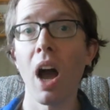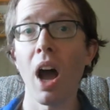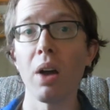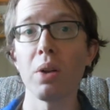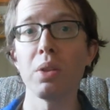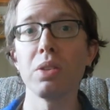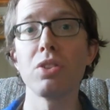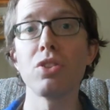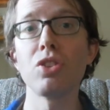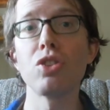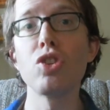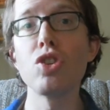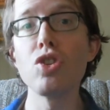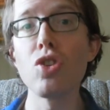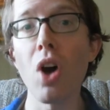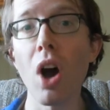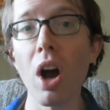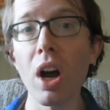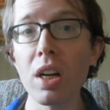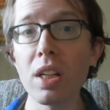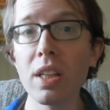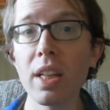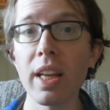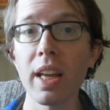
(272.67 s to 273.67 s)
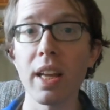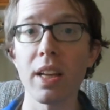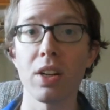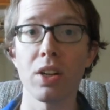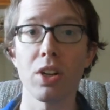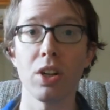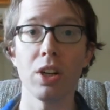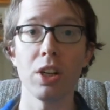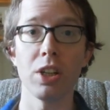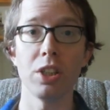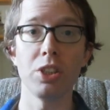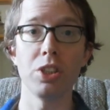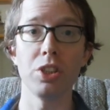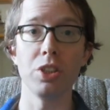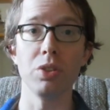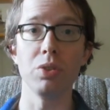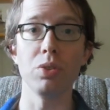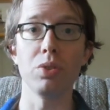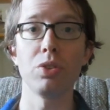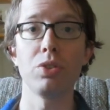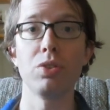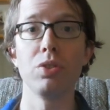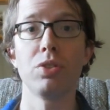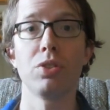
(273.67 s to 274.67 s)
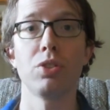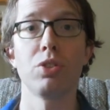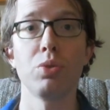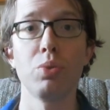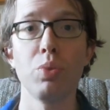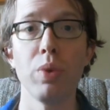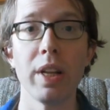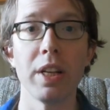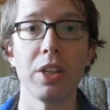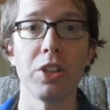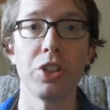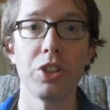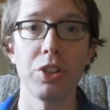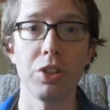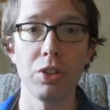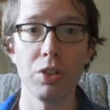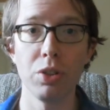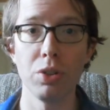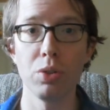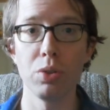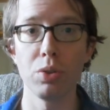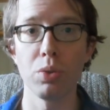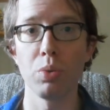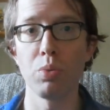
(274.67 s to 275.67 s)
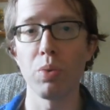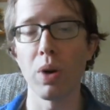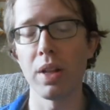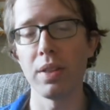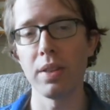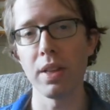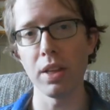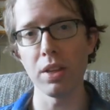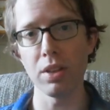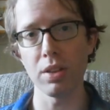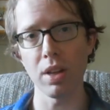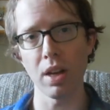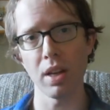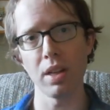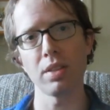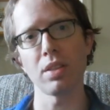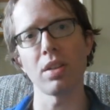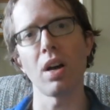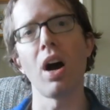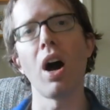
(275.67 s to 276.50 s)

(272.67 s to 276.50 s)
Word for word: I would strongly encourage you to switch to one that does